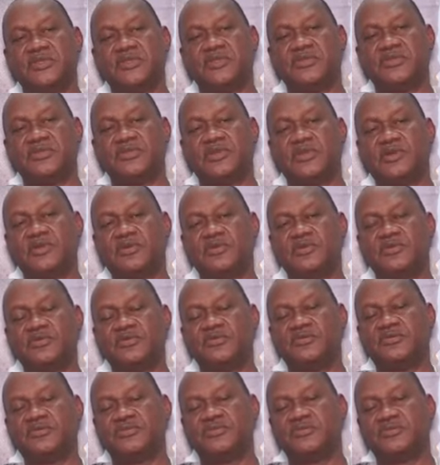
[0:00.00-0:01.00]
So
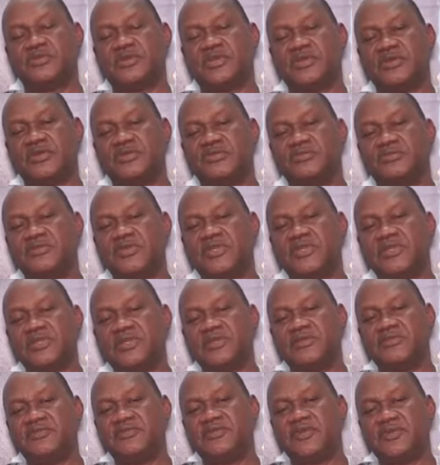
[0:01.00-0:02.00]

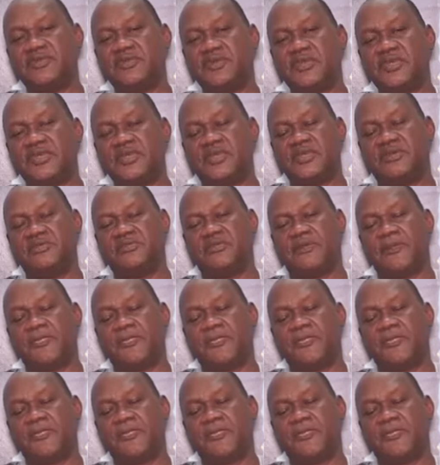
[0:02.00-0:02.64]
really for me,